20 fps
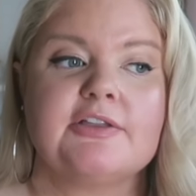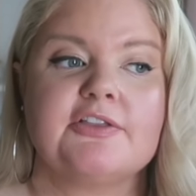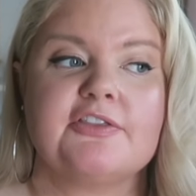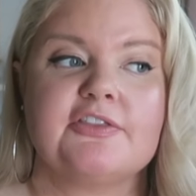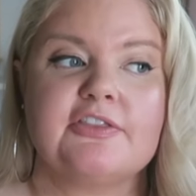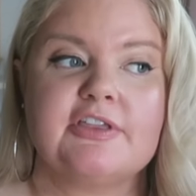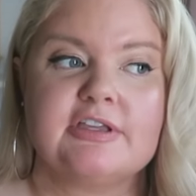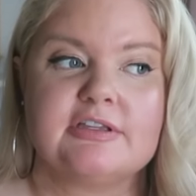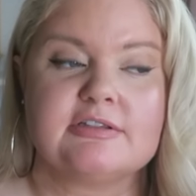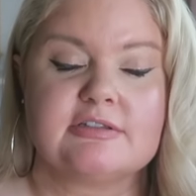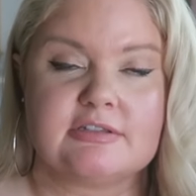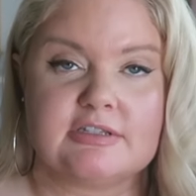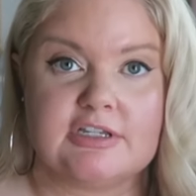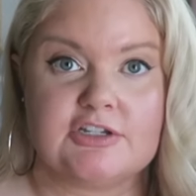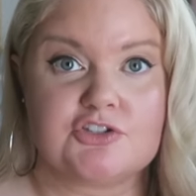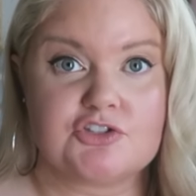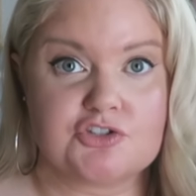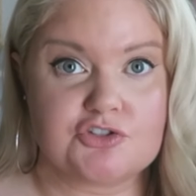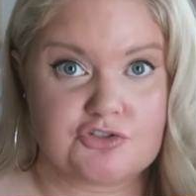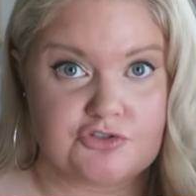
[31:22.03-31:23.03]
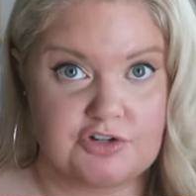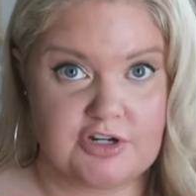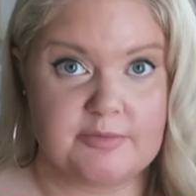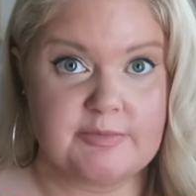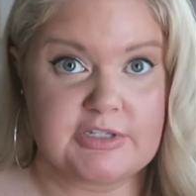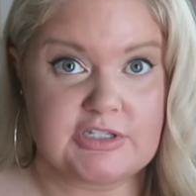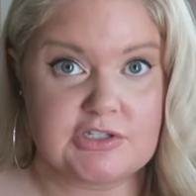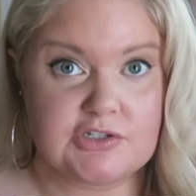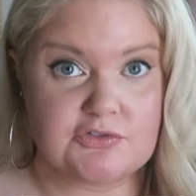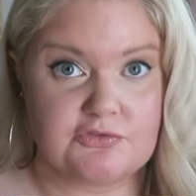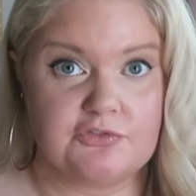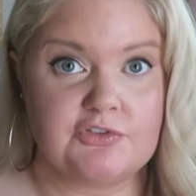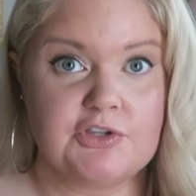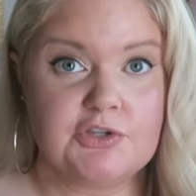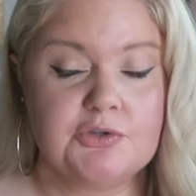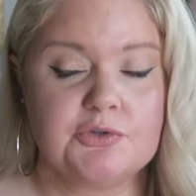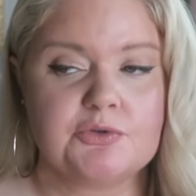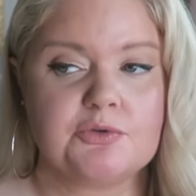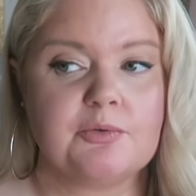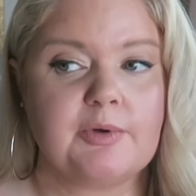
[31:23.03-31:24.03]
this extremist
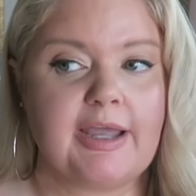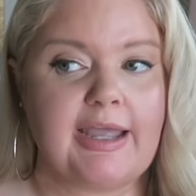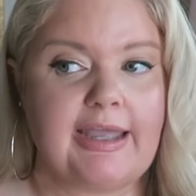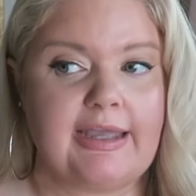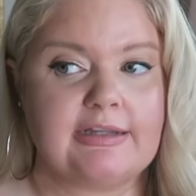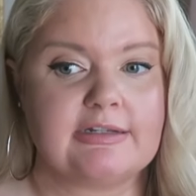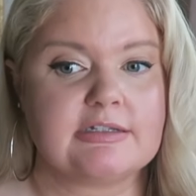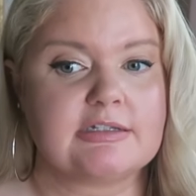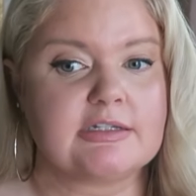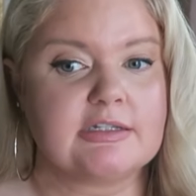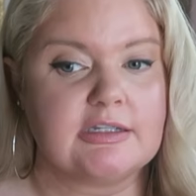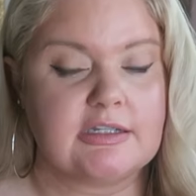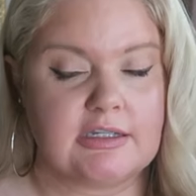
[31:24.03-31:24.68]
view, and